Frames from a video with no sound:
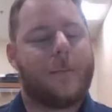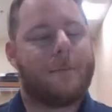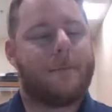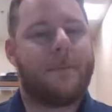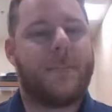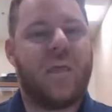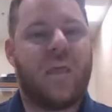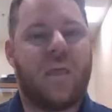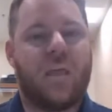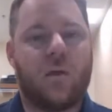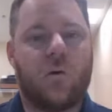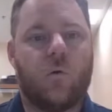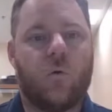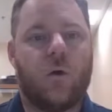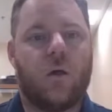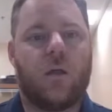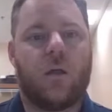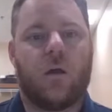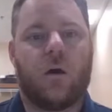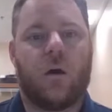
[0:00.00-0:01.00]
big
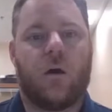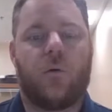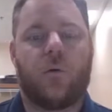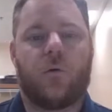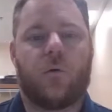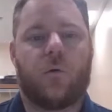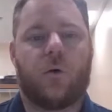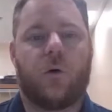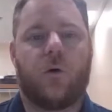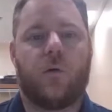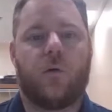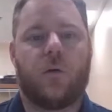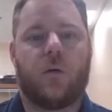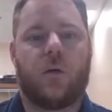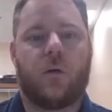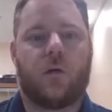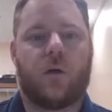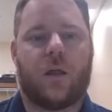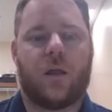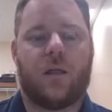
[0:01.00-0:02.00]
win on the road
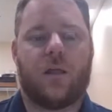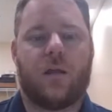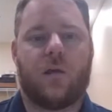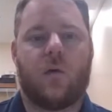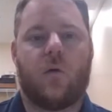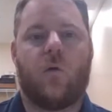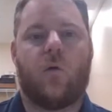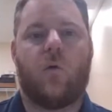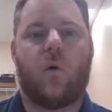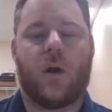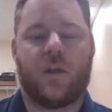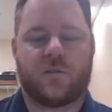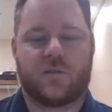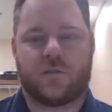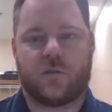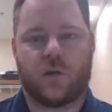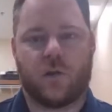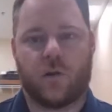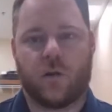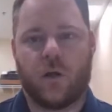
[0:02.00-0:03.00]
here in
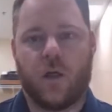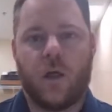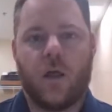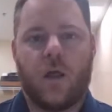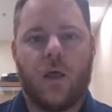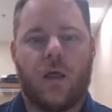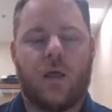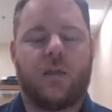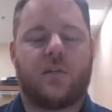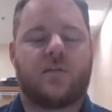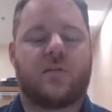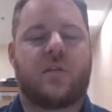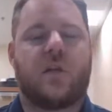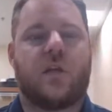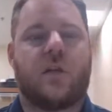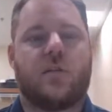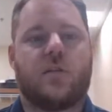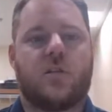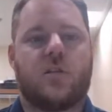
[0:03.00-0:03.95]
Western in St.